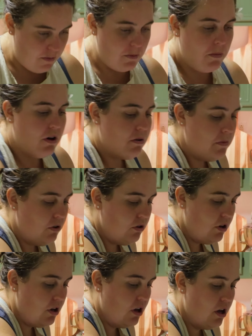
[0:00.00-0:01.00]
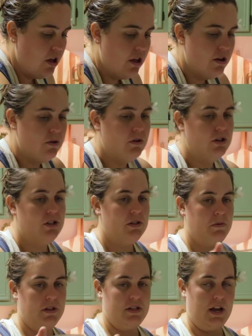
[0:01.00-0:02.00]
cup of buttermilk, which
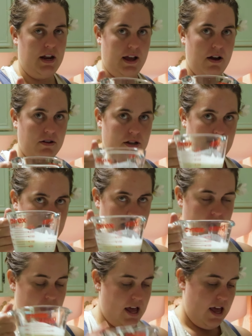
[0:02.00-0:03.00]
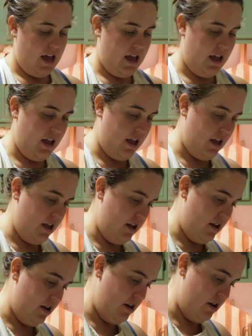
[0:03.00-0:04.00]
has been setting out.
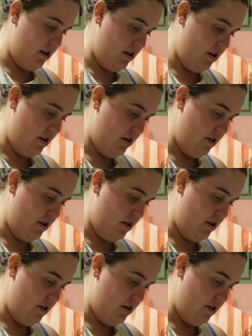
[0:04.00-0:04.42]
And